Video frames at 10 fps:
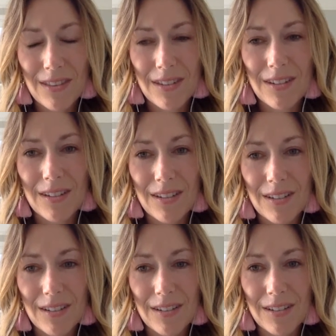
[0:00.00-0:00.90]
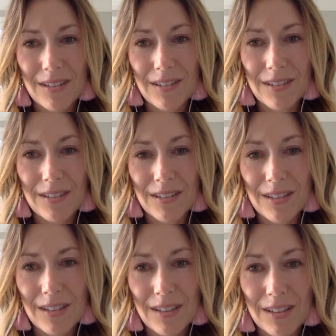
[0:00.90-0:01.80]

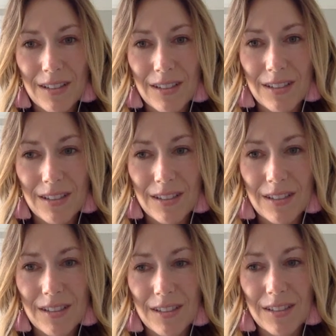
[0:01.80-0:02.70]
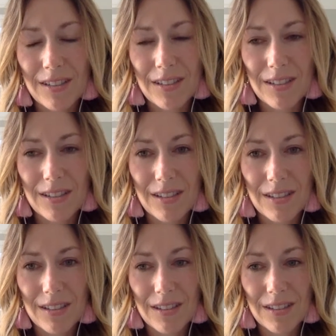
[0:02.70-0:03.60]

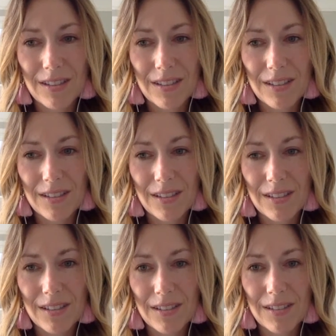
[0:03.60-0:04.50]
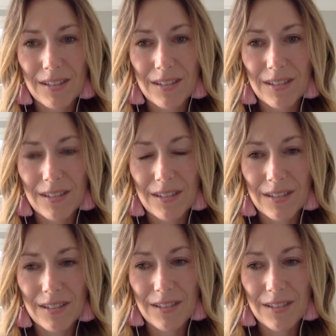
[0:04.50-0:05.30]
The person shown says nothing.